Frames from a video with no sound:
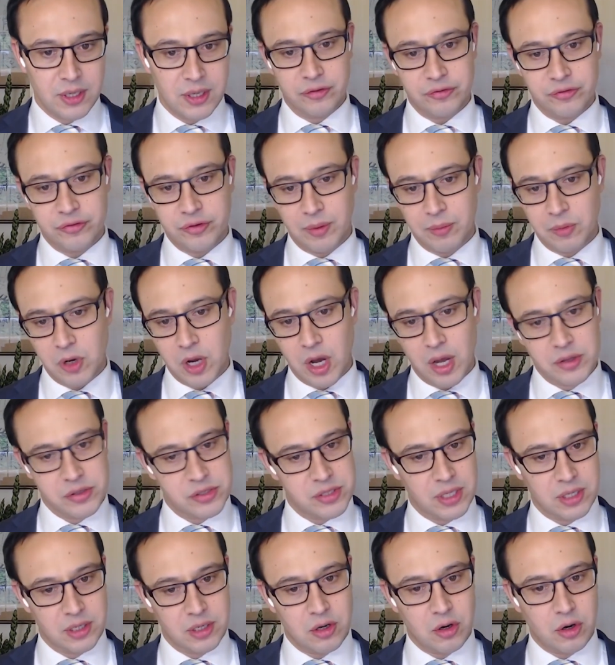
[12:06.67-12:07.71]
from
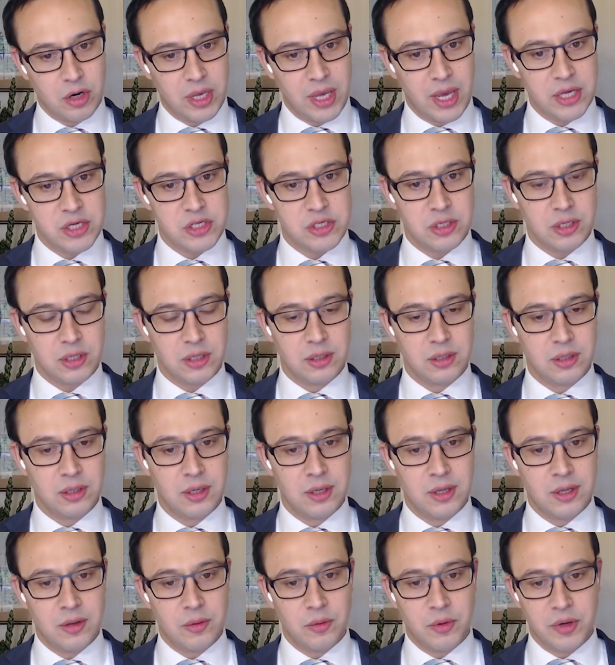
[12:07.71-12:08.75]
content creation,
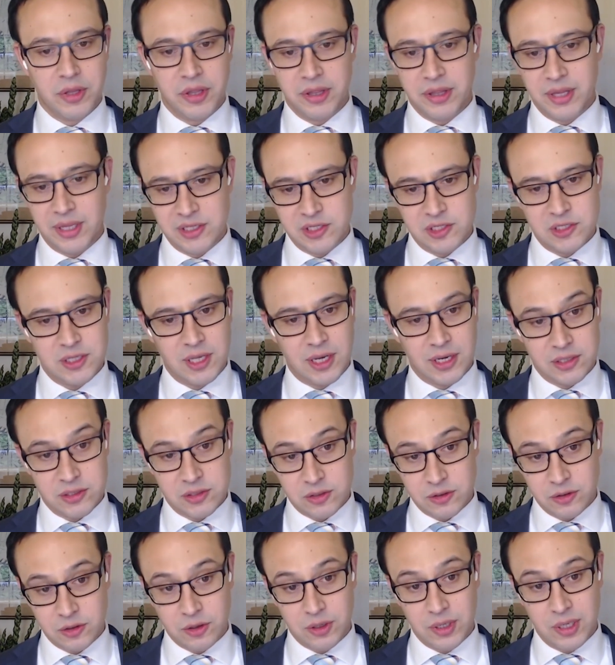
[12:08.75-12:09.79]
whether that's
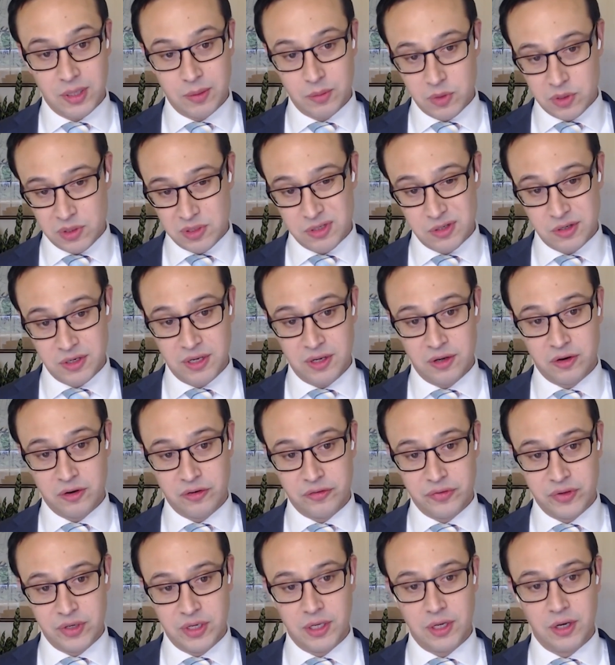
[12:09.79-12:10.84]
text or imagery or
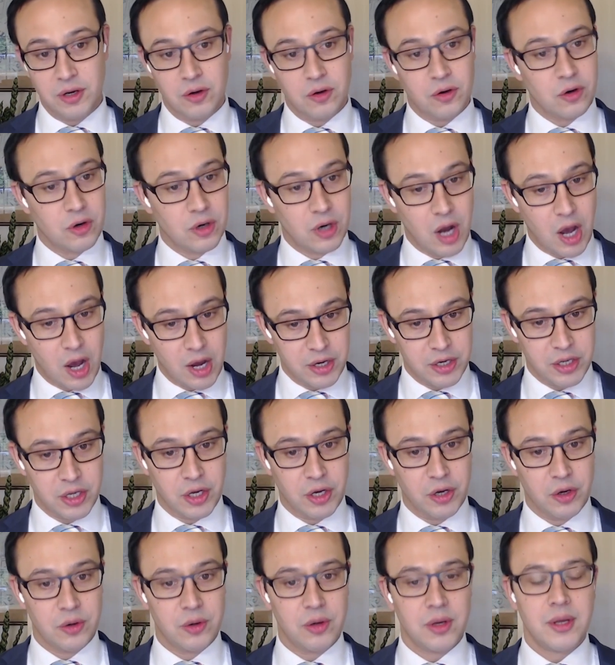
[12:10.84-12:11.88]
video or
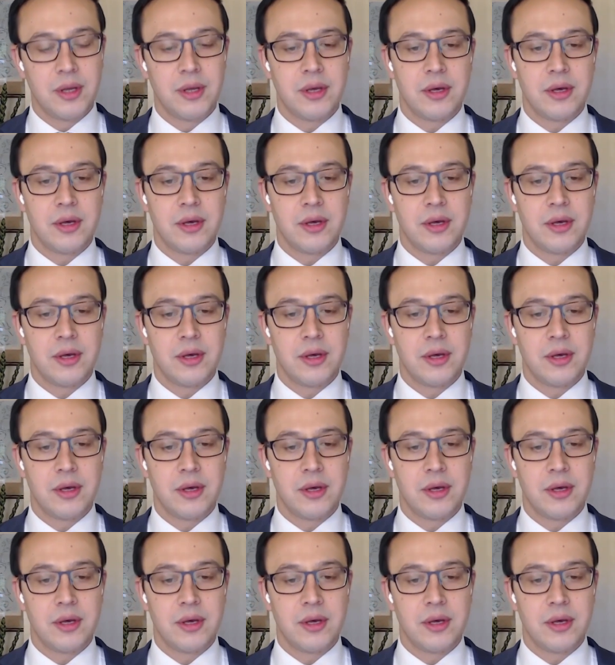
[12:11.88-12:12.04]
audio,